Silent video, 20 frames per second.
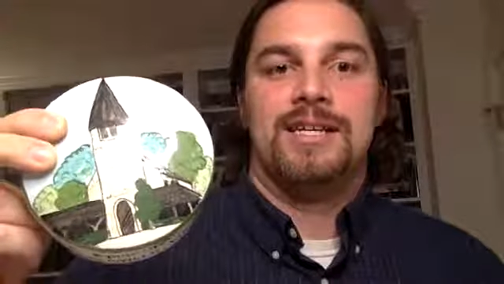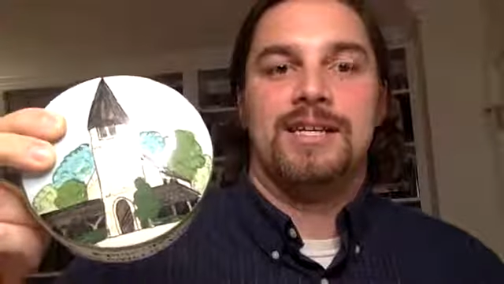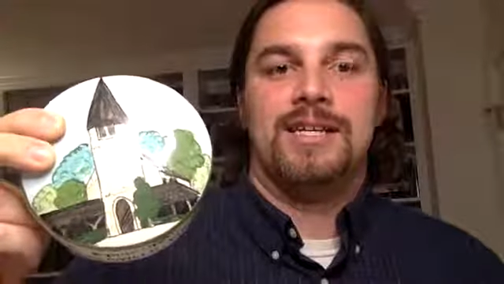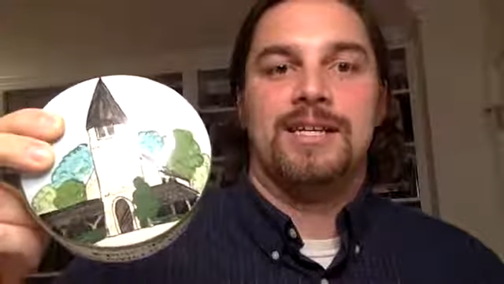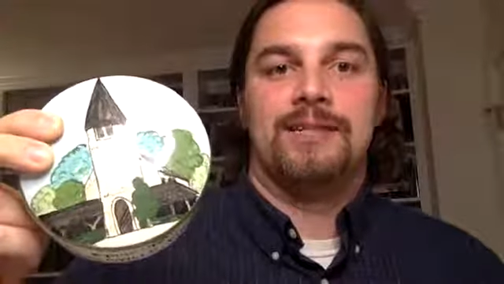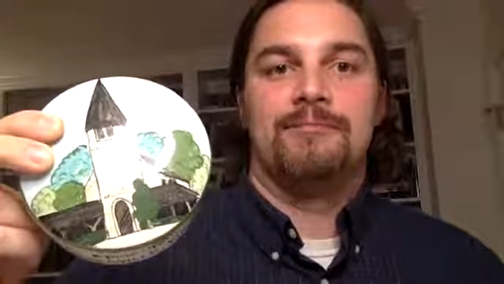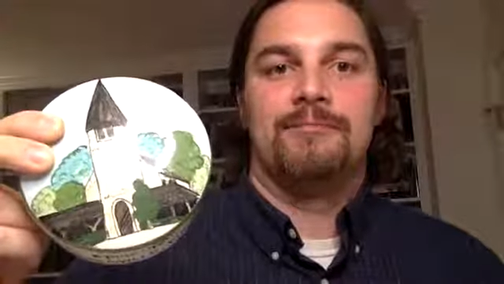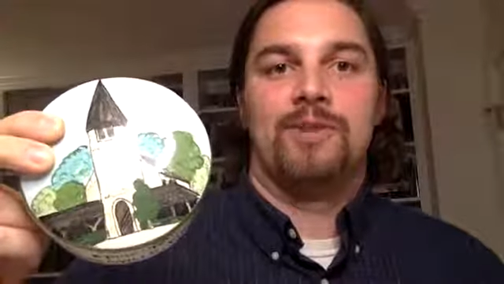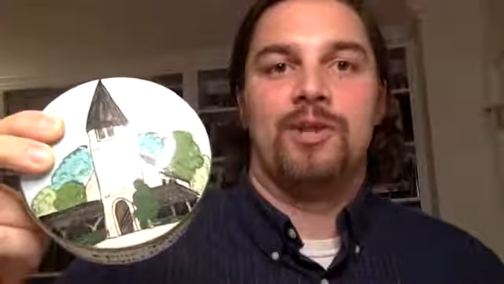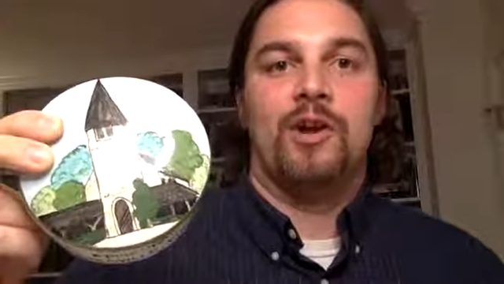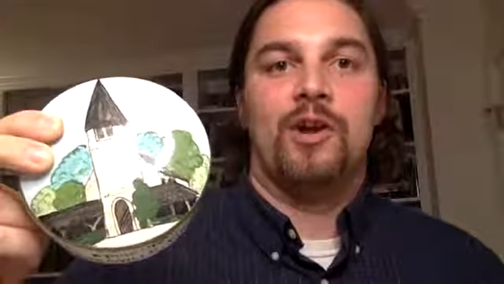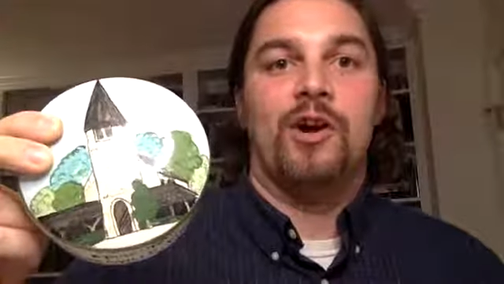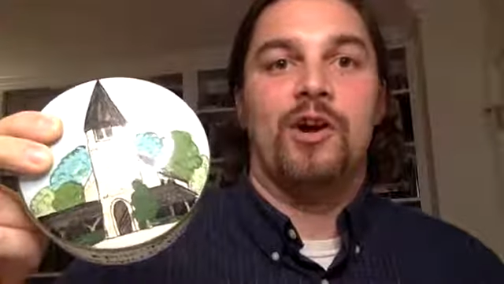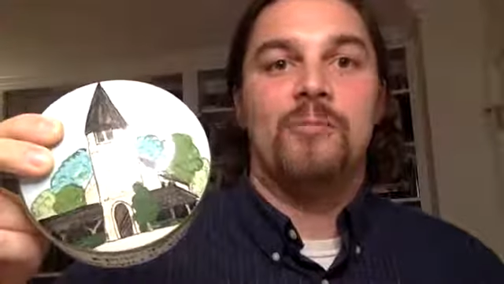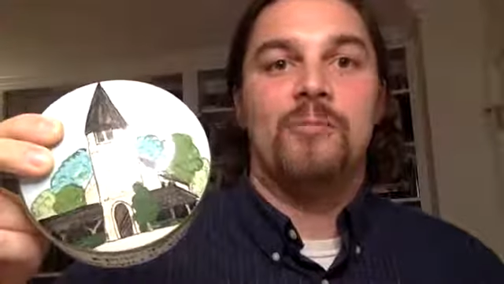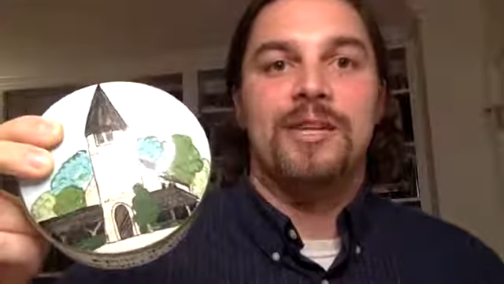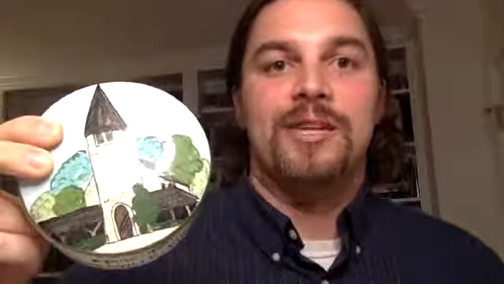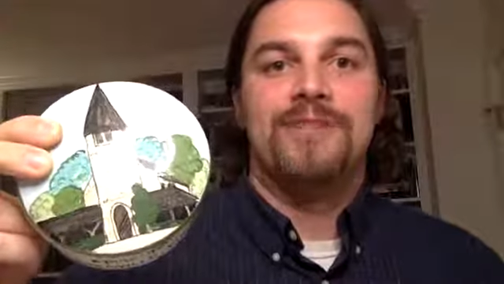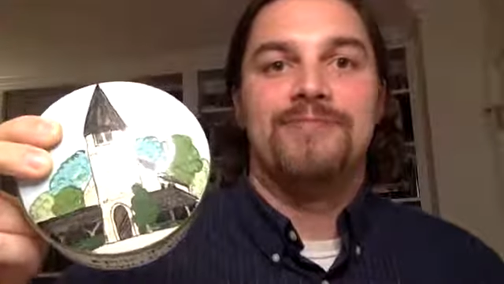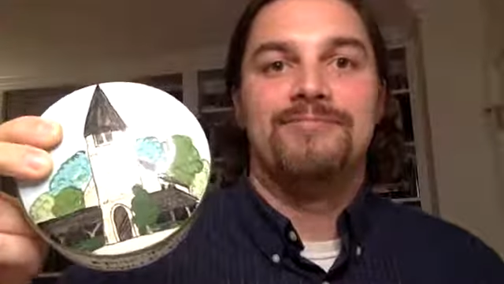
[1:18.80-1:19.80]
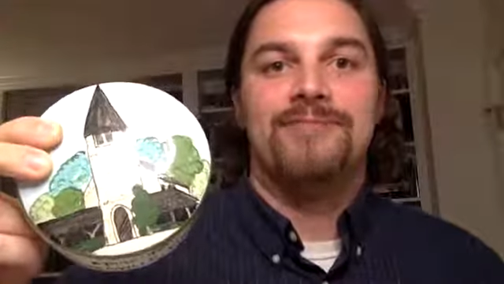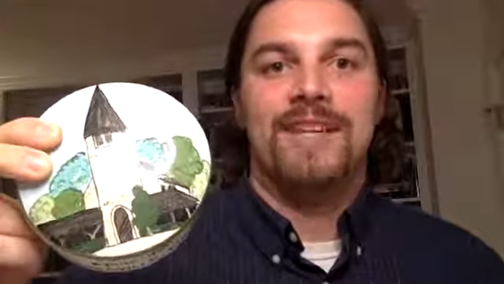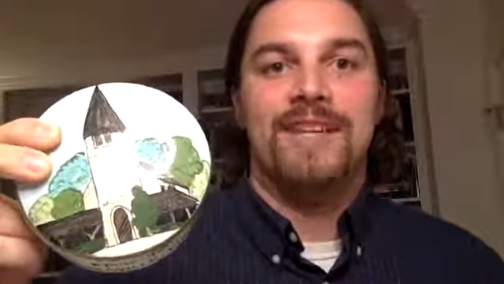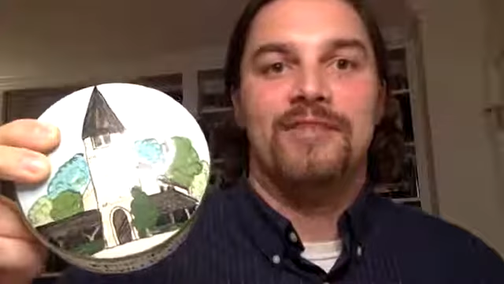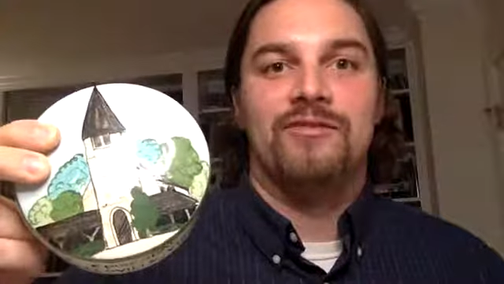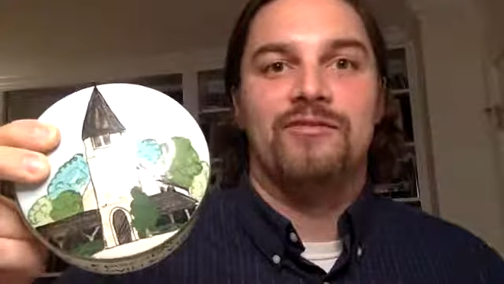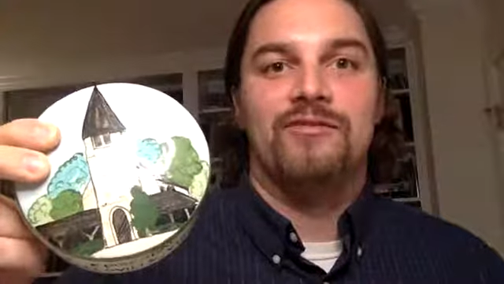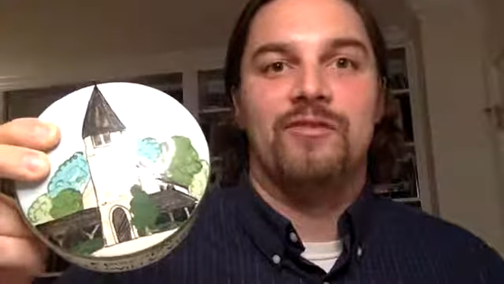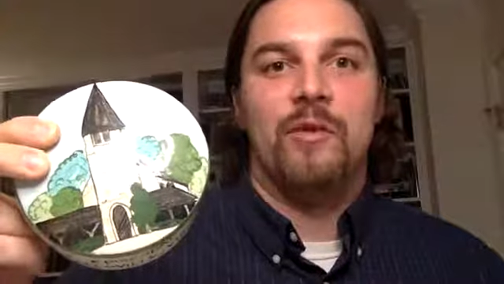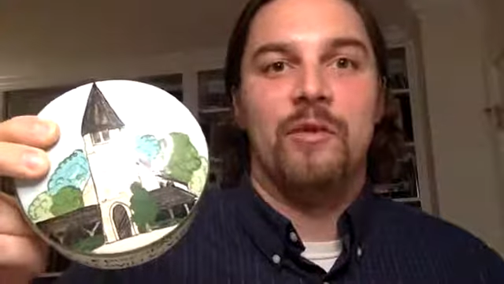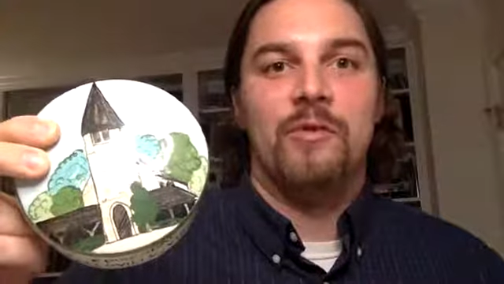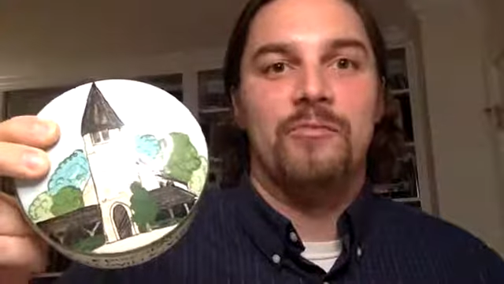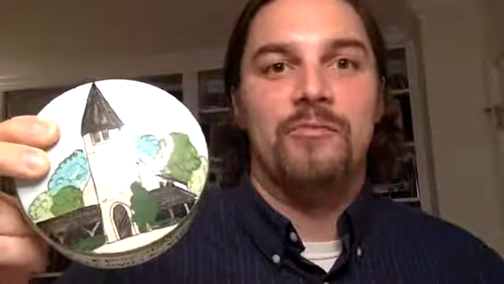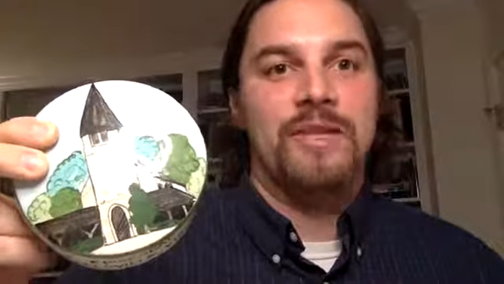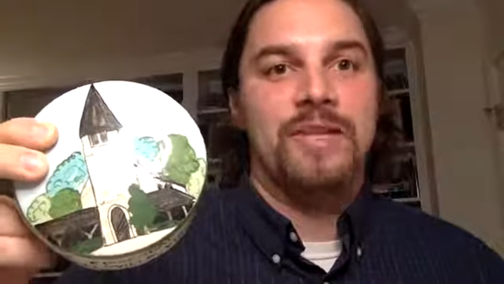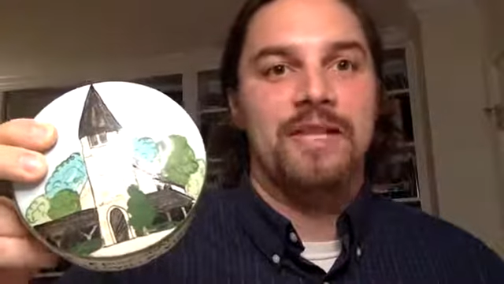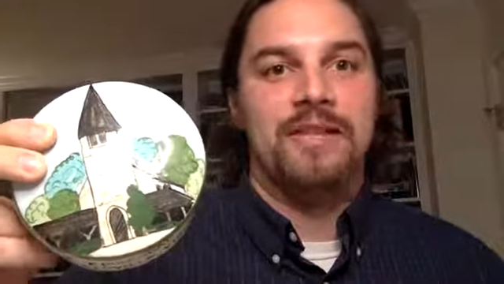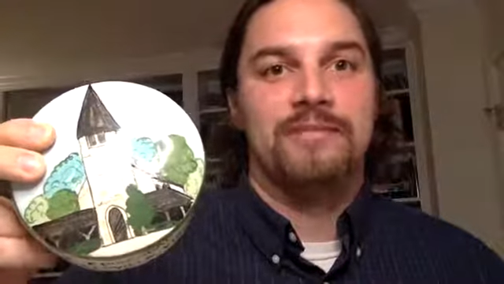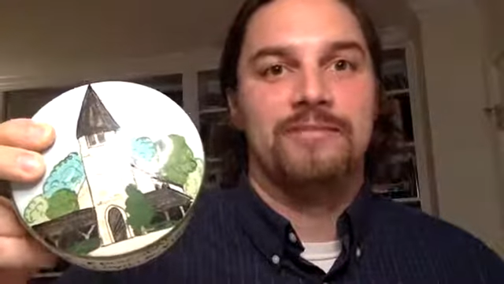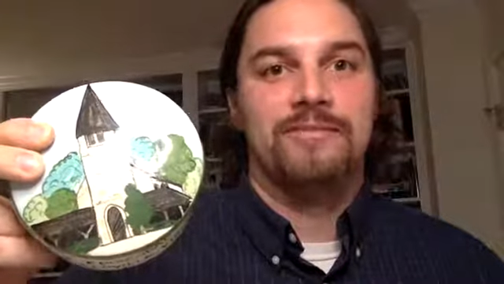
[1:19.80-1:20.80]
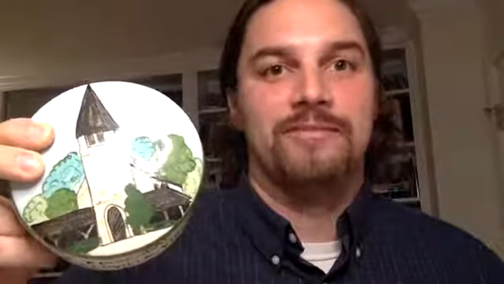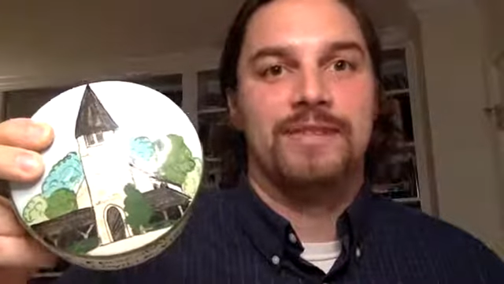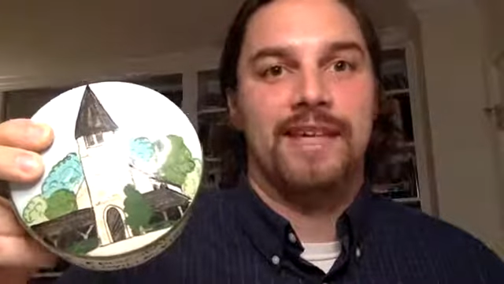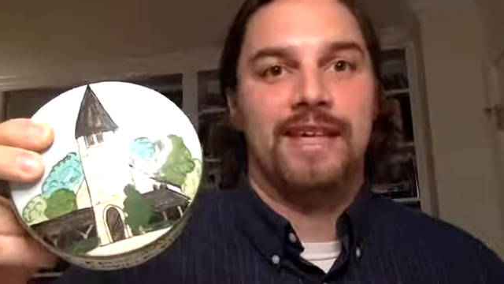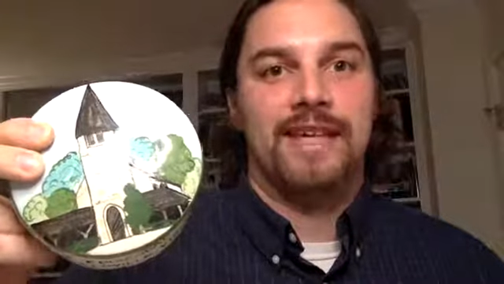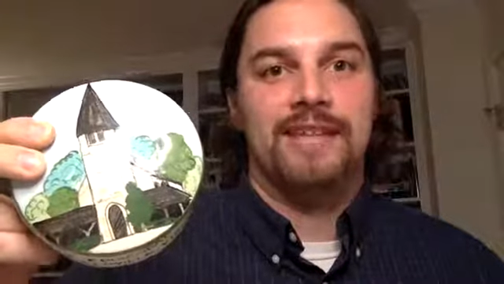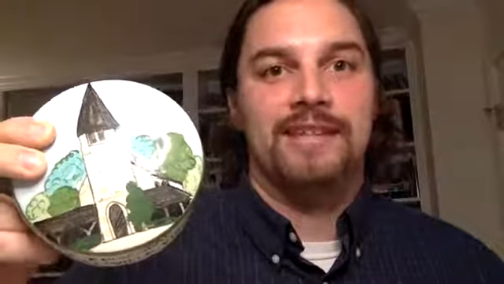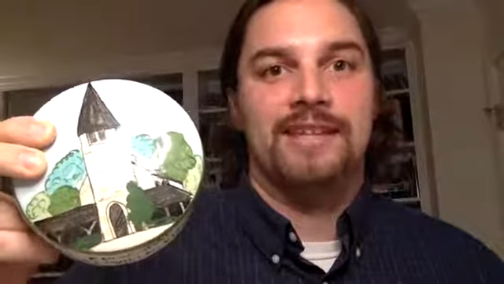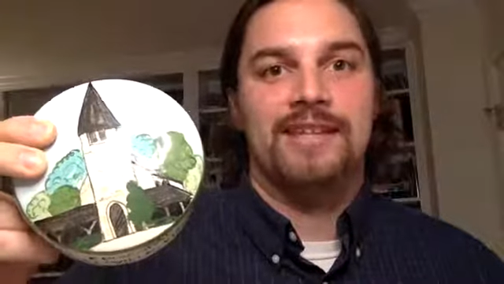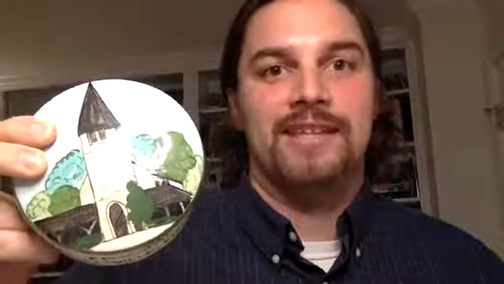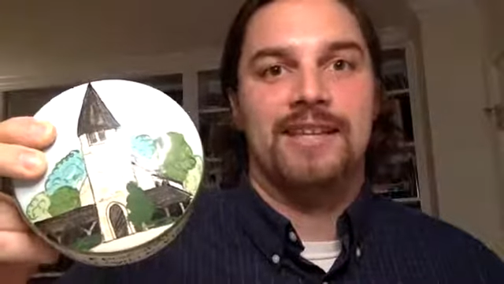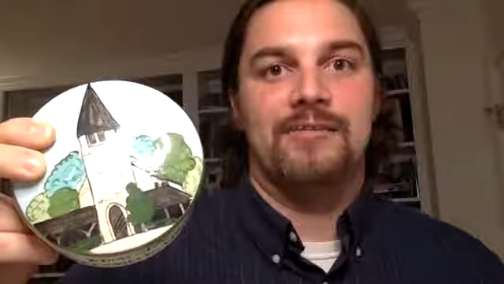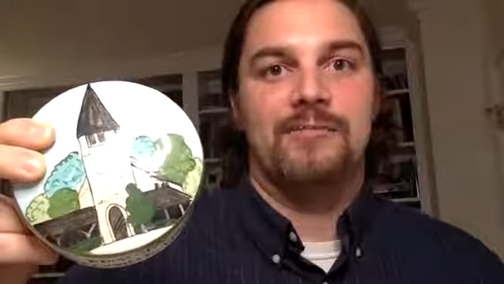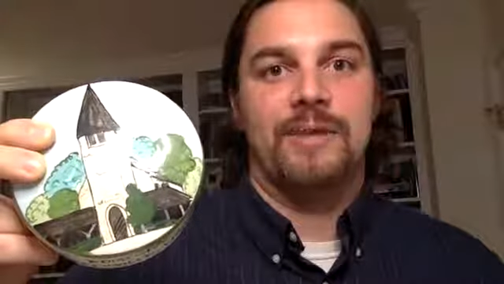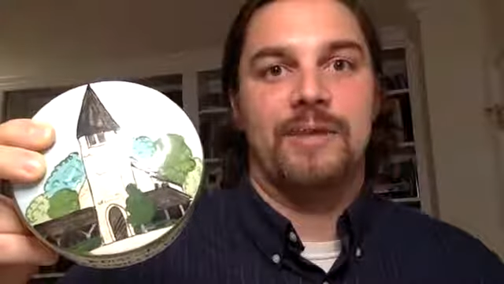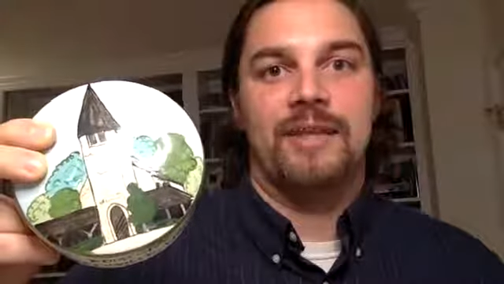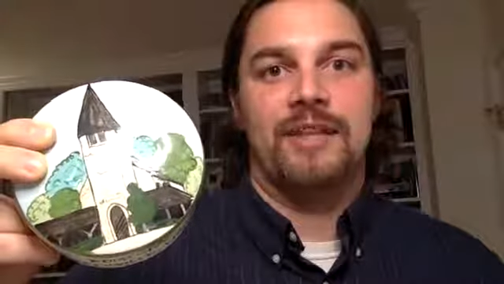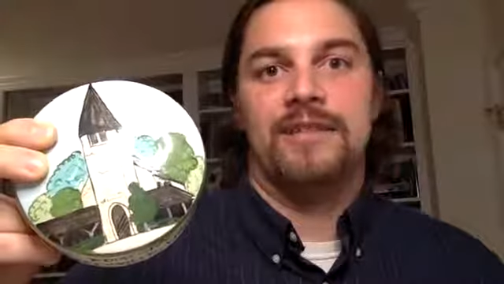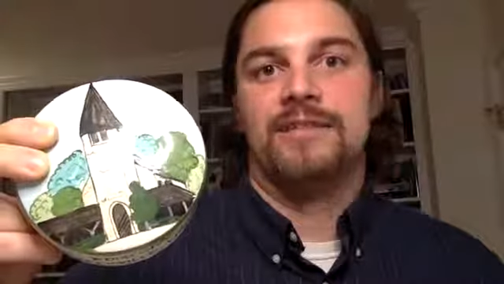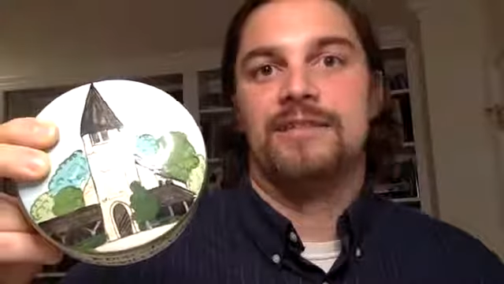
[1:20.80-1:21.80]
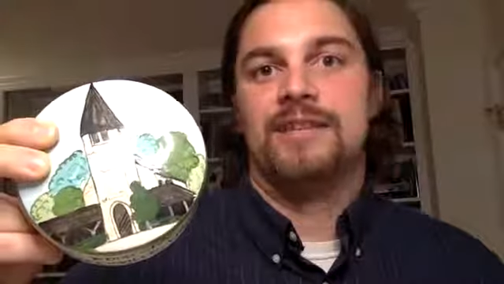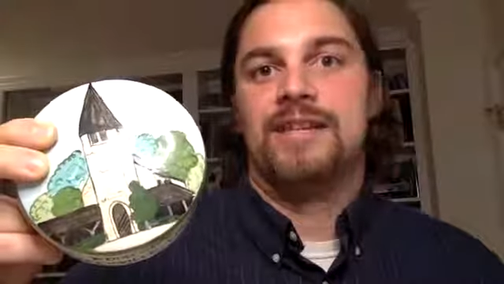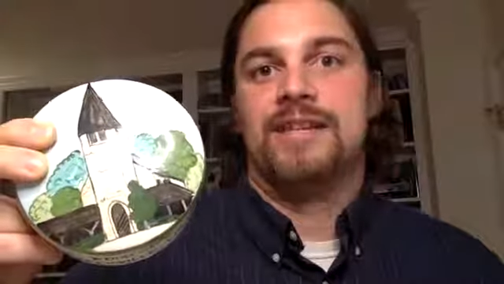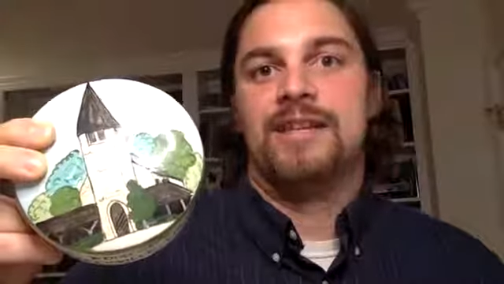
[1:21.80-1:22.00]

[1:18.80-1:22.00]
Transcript: um, call me and form me and send me.